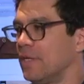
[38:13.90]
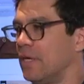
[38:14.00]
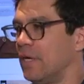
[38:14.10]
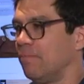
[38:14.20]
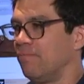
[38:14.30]

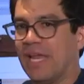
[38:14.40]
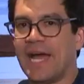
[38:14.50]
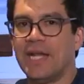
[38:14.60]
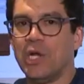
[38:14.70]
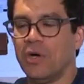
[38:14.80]
um, that
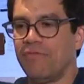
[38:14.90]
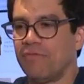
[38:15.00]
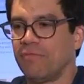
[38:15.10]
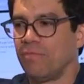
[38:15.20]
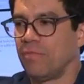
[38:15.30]
I know of.
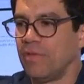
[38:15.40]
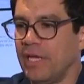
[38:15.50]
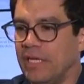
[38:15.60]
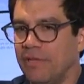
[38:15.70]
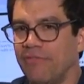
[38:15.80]

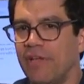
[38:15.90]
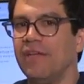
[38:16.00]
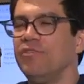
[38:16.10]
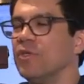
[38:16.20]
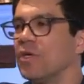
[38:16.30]
And if
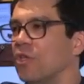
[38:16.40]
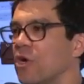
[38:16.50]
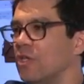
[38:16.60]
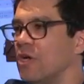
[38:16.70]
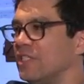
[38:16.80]
any of you are
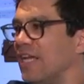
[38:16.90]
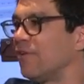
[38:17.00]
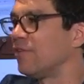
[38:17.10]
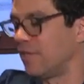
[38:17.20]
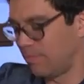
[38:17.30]
long lost
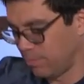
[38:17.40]
out there,